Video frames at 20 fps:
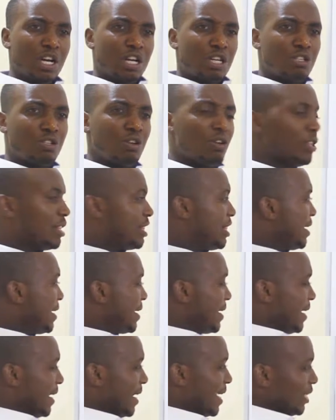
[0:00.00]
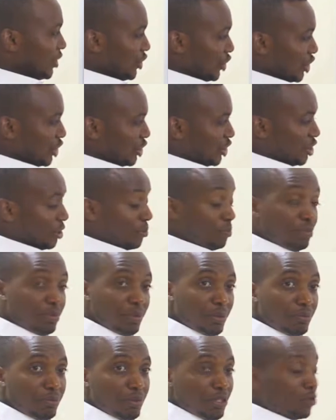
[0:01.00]
So the
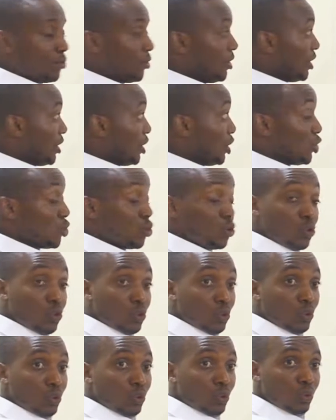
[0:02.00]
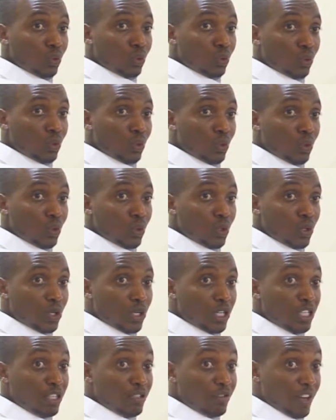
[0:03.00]
relationship between these two
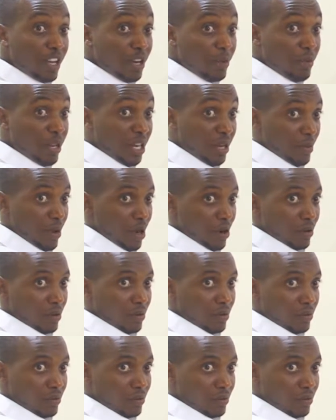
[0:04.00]
is very minimal.